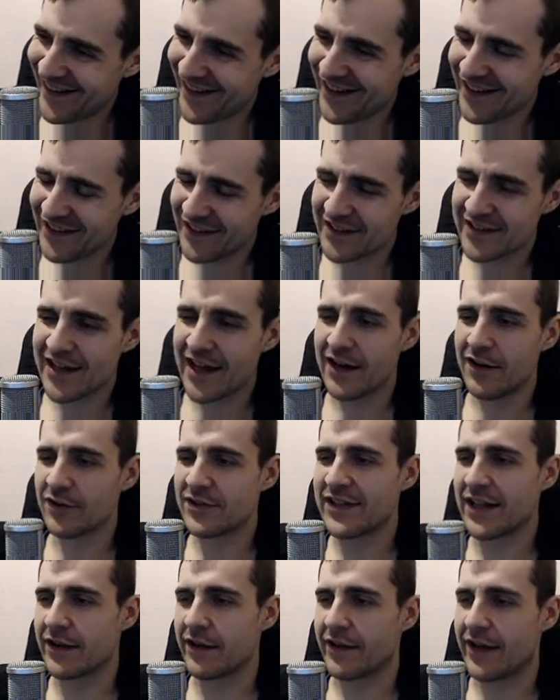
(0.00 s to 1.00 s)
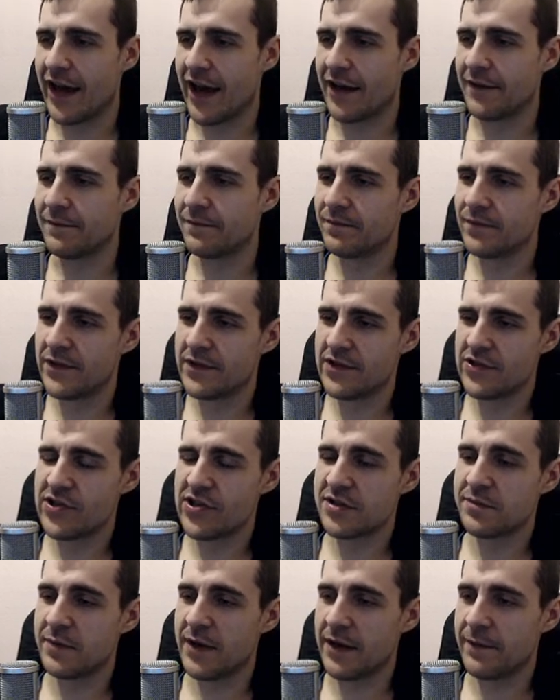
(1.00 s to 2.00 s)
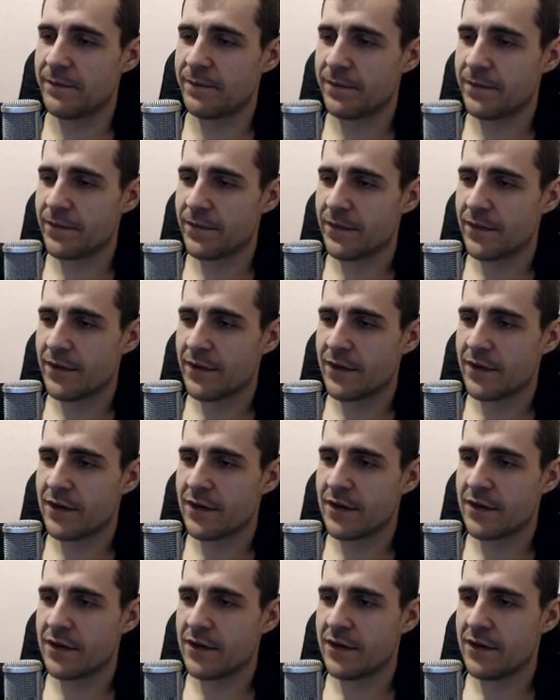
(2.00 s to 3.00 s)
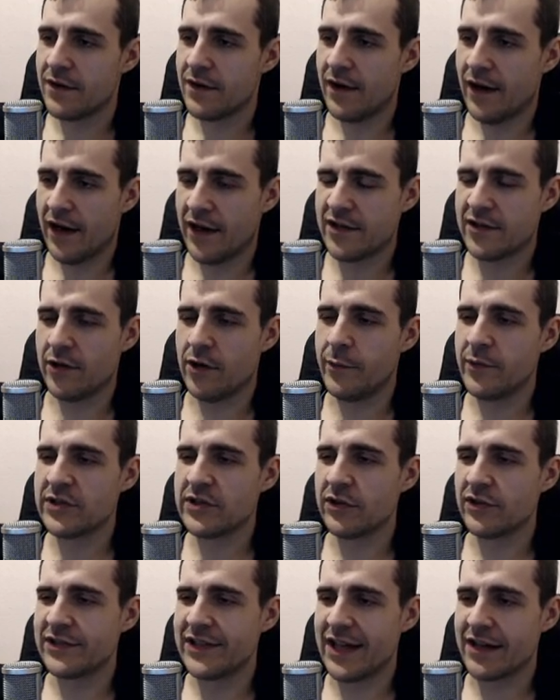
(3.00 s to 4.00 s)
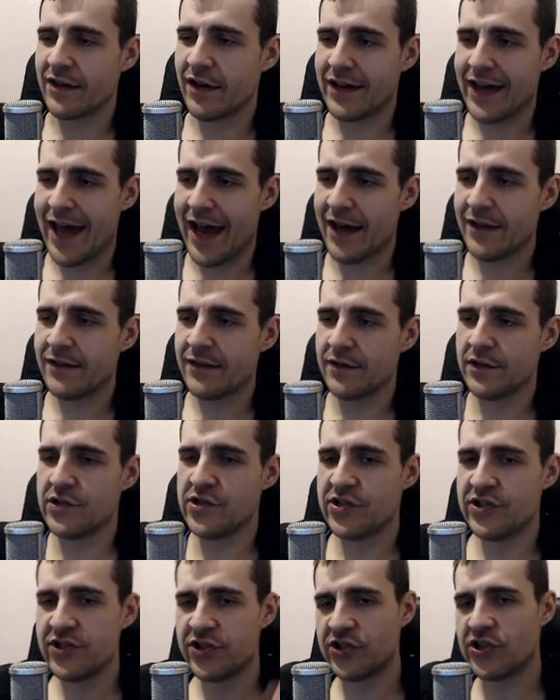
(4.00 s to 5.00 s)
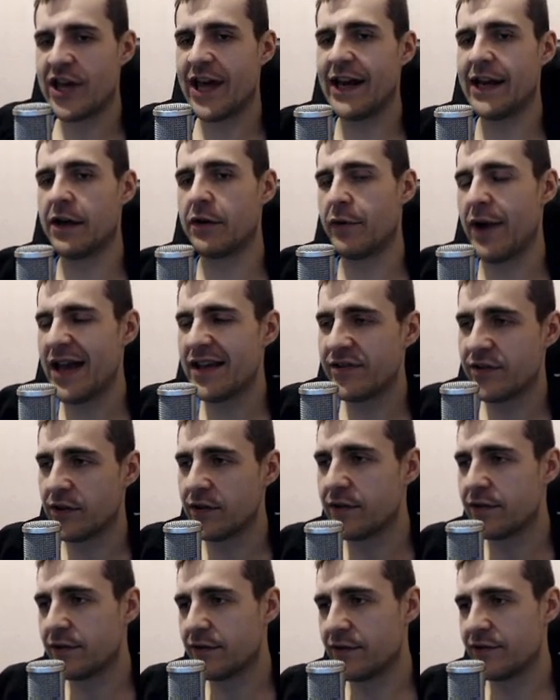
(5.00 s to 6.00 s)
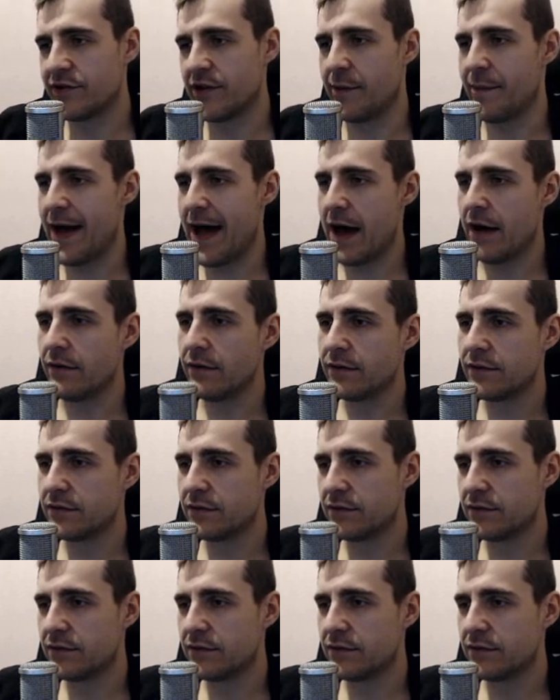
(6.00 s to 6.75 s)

This kind of looks like a cat. Is it just me? It almost looks like a cat is just getting arrested somehow.